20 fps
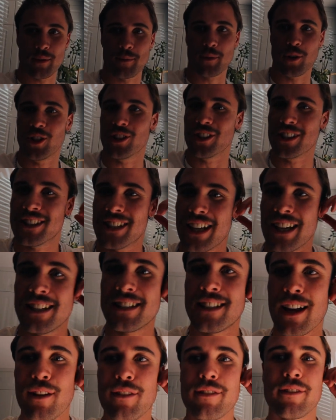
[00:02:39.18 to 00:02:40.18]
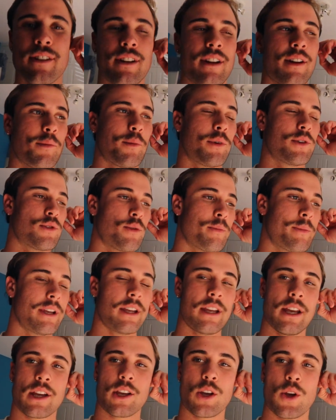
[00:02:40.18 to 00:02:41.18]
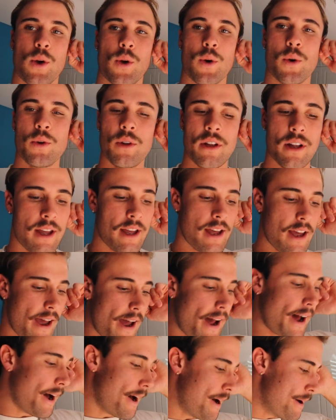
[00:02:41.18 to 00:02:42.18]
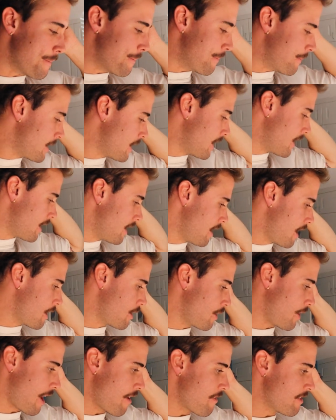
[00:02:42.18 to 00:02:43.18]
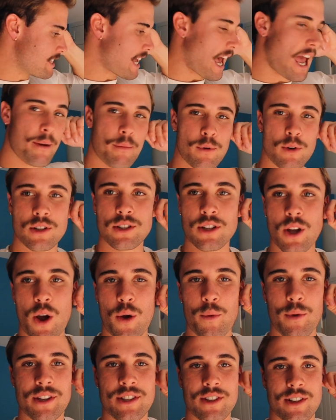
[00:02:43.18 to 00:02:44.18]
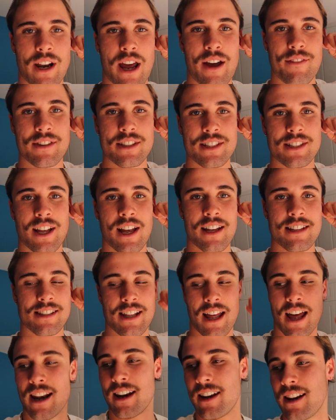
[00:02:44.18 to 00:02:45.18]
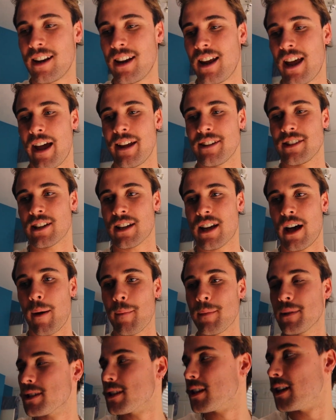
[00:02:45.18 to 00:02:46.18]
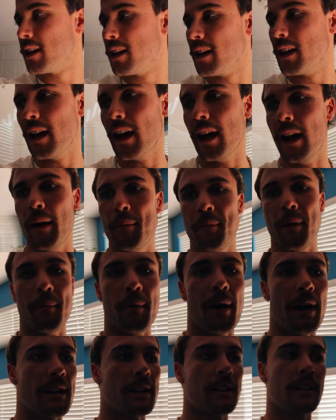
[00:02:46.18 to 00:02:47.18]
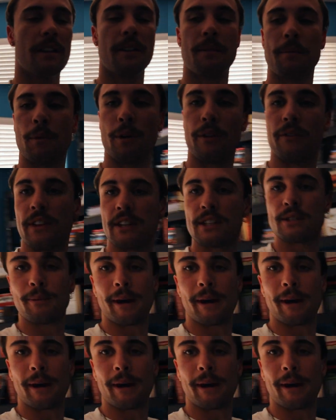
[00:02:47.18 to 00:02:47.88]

some UGC stuff, which will be cool. Don't have a table, so we're just gonna have to suss that as it comes. Might move this